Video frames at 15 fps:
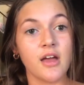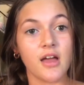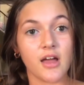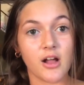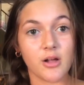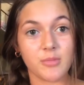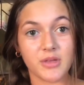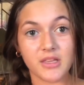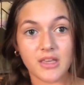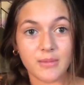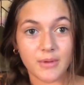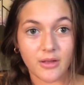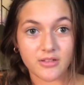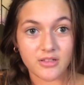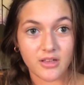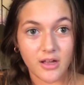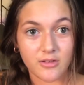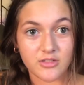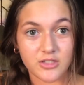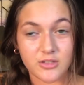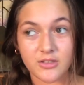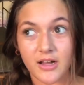are being emailed
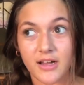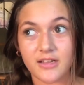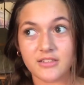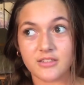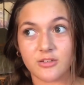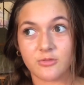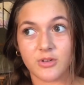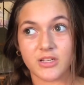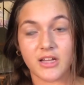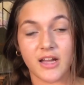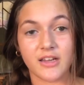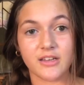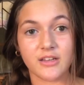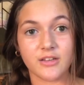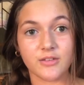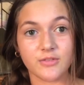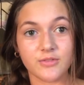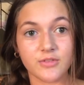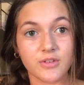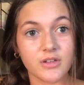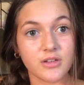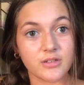out to you guys on what kind
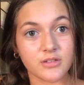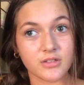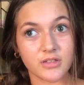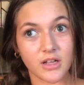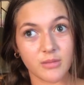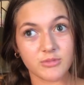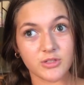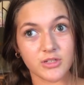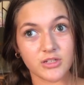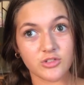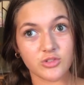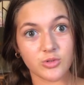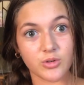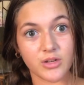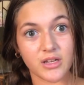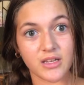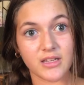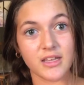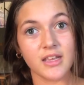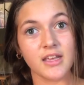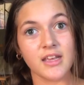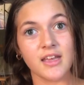of clubs you can
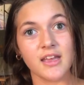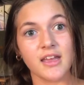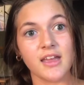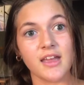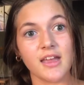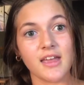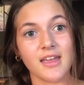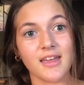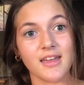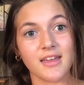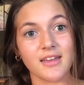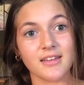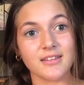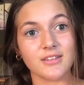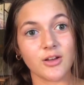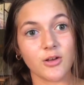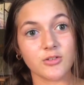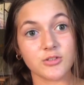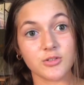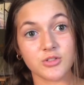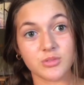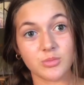join and
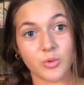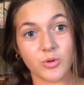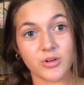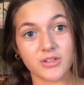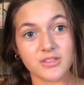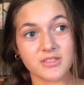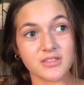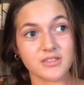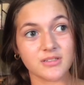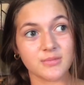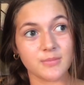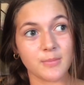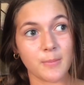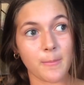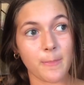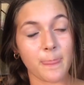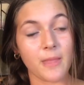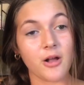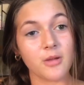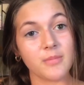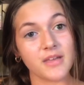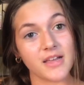also sports
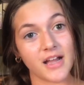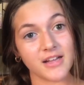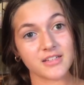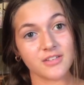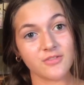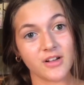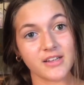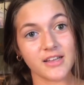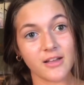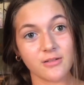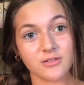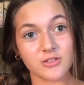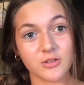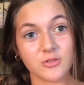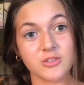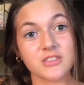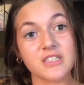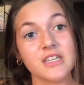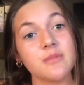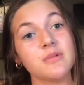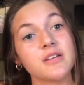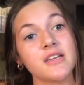are being active right now so just
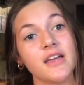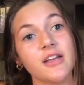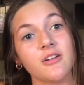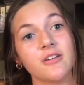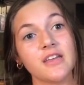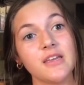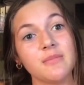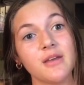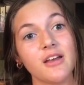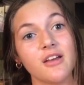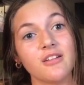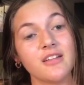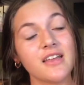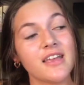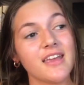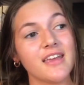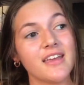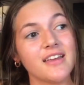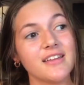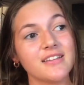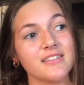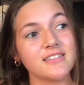keep looking at your email
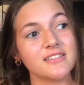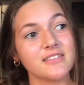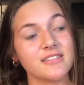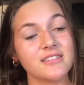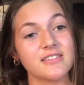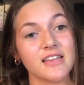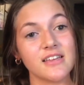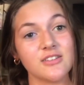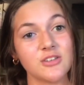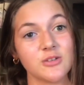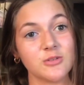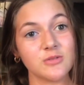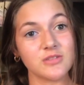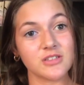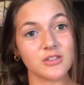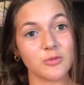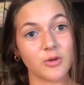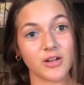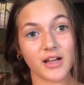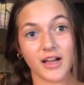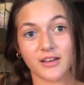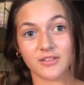and stay tuned to
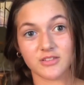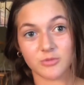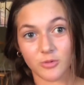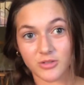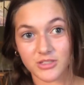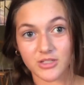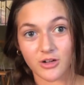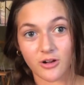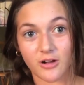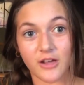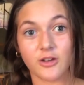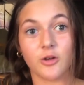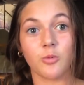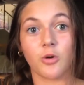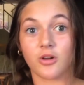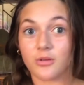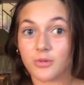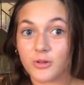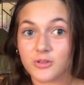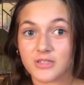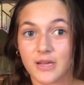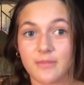what kind of sports there are. I know water
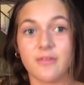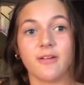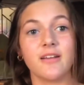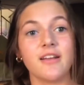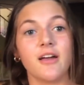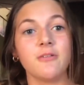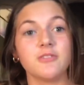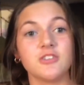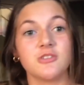polo is happening right now which is